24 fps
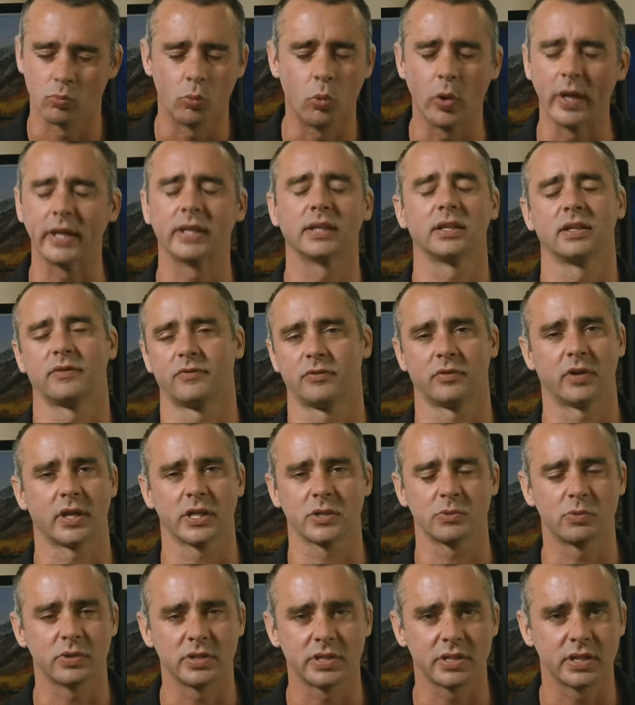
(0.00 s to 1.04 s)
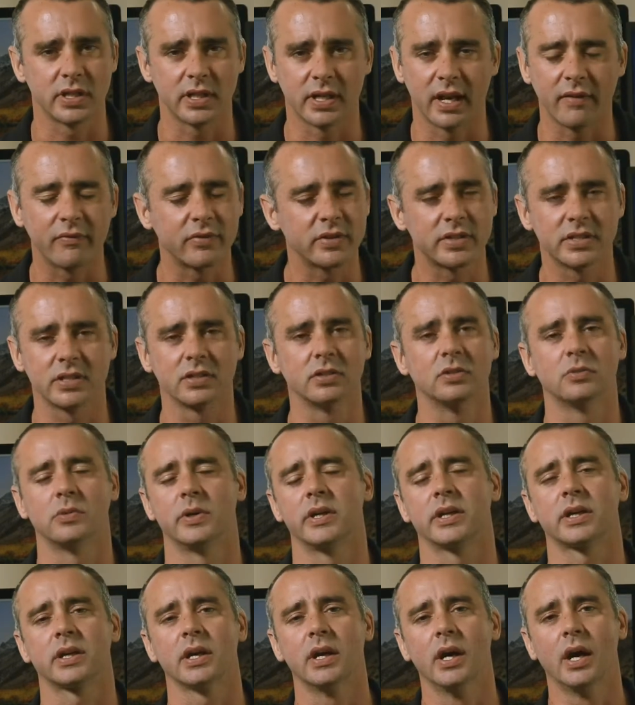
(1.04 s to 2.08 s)
weekly for us. We see it every single
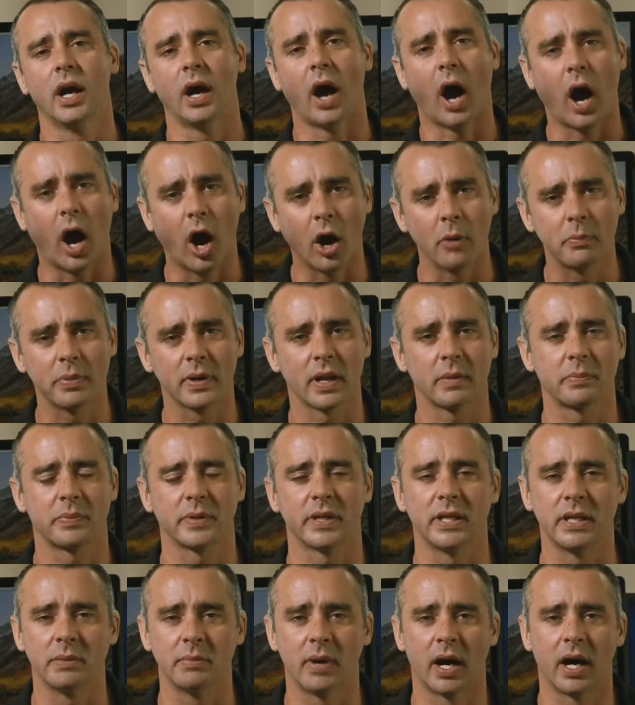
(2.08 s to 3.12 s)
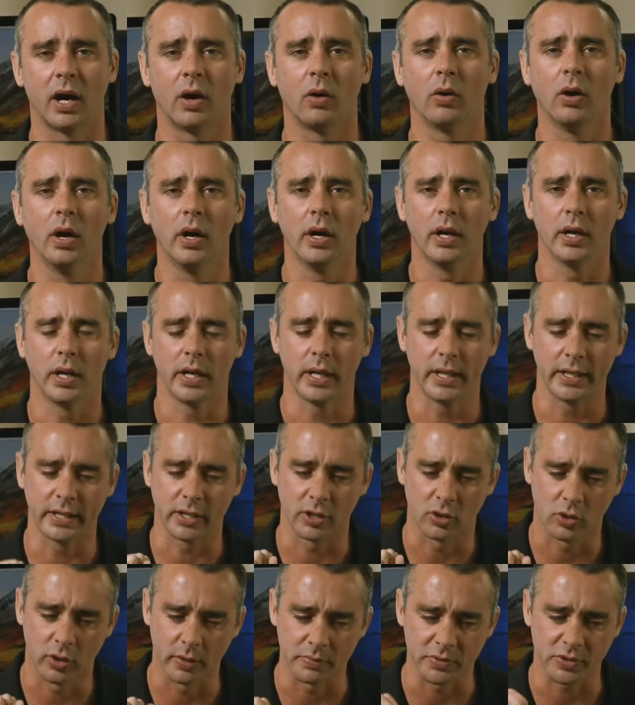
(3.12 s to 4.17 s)
week. Open up an email, it
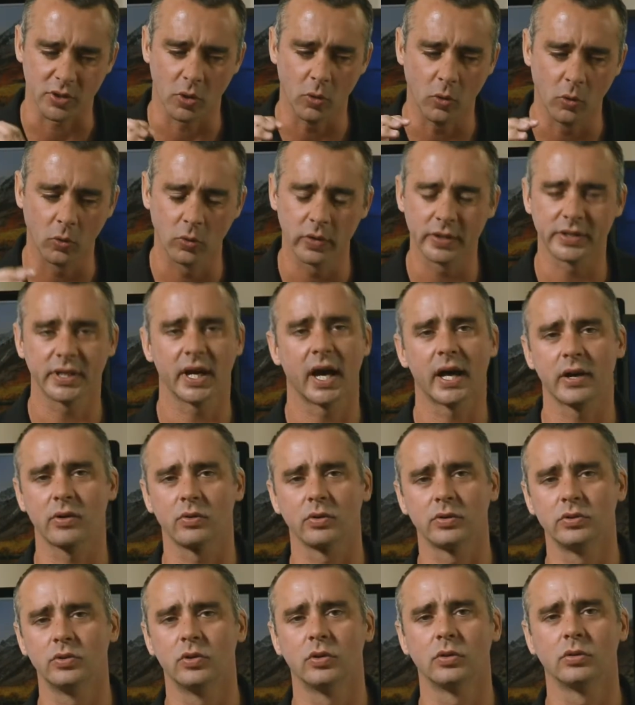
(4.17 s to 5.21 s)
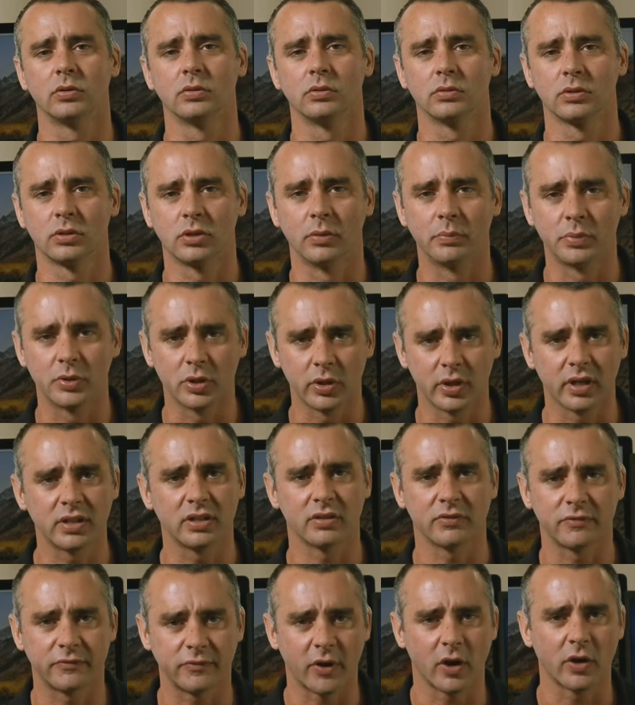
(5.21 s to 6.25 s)
encrypts all the data on your computer,
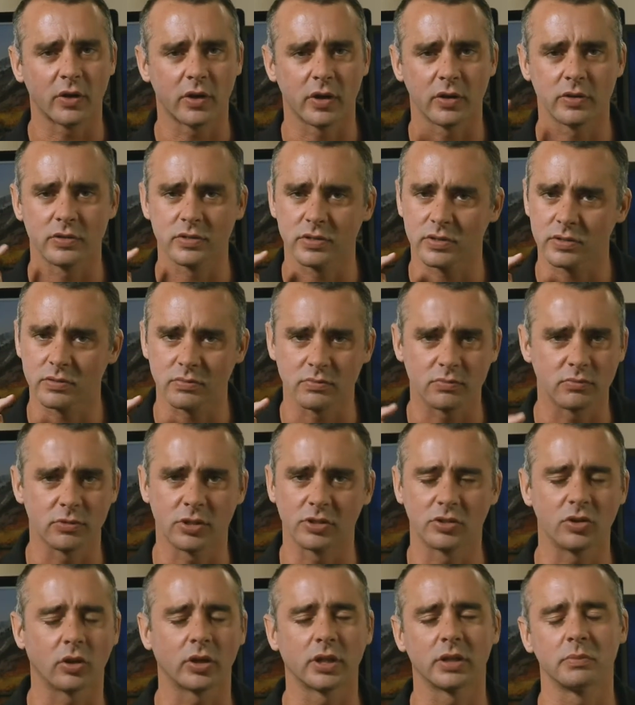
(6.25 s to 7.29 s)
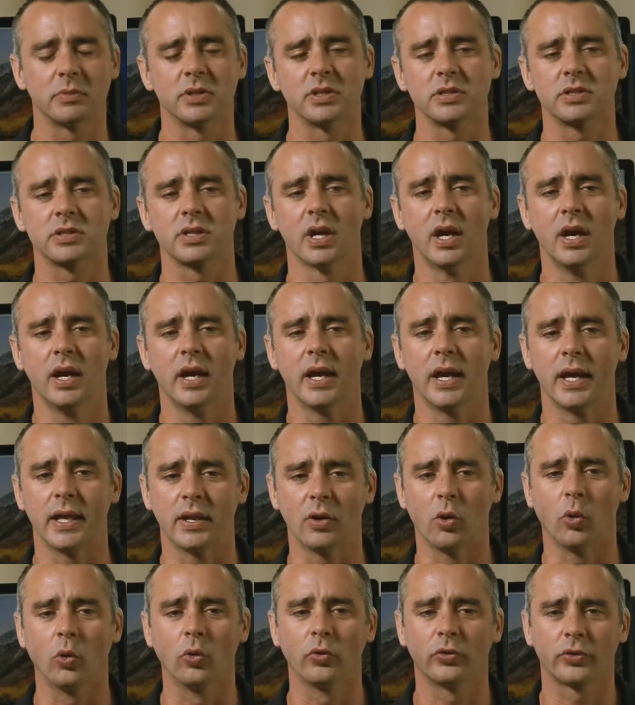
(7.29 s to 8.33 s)
your photos, your documents.
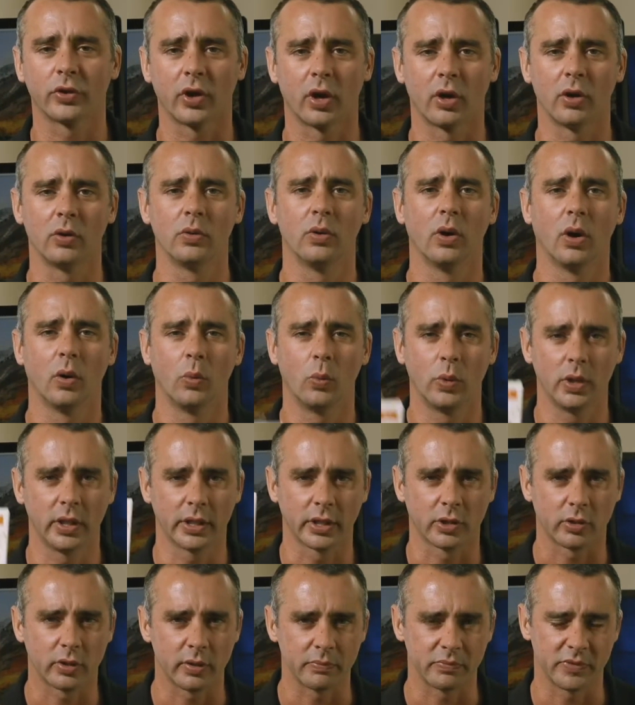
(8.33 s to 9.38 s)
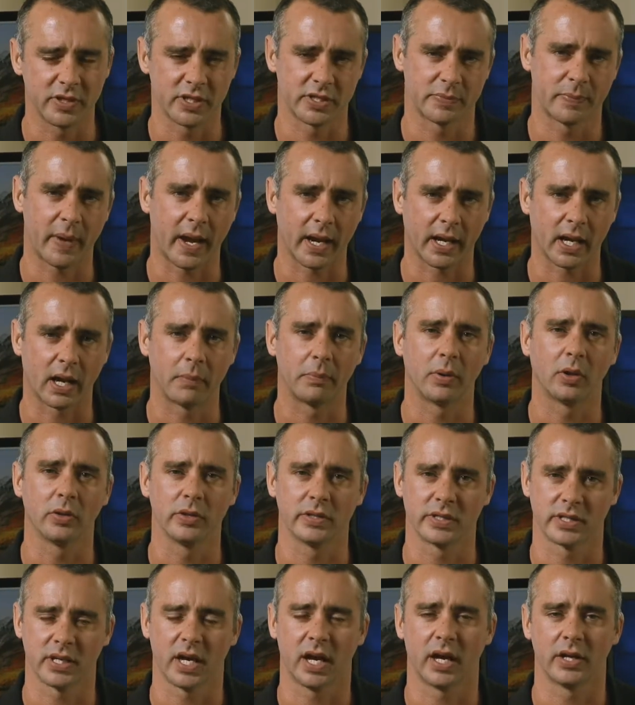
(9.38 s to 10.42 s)
It also will encrypt this backup on
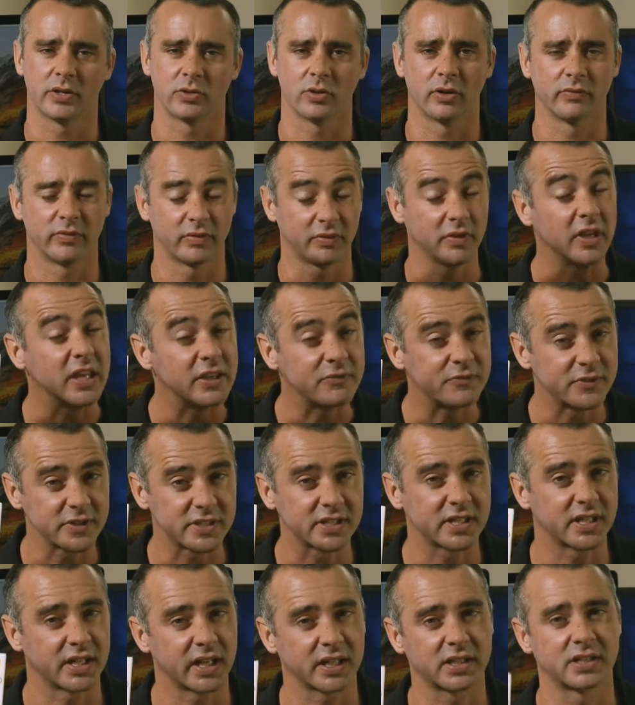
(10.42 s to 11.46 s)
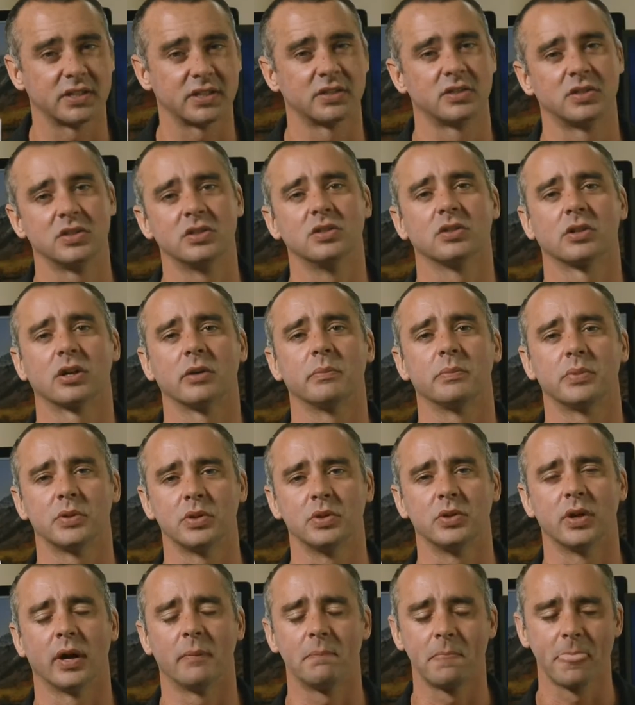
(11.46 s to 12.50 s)
this hard drive if it's connected to your
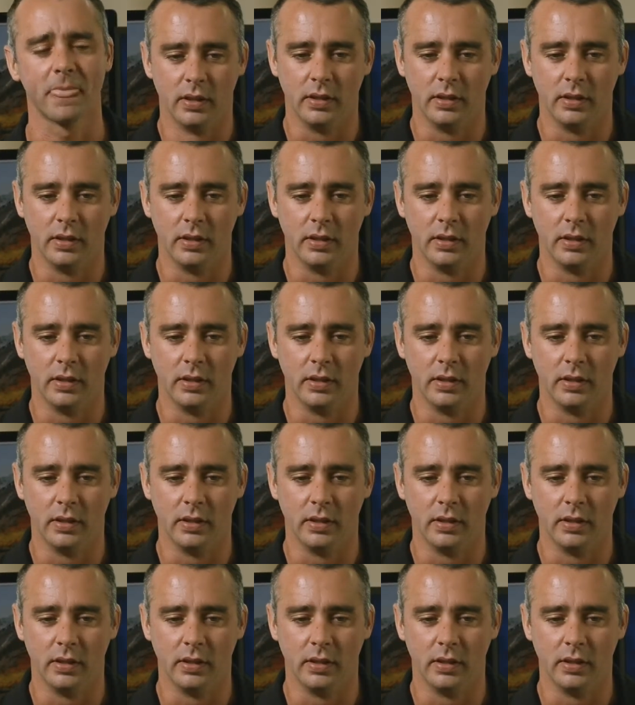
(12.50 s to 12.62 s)
computer.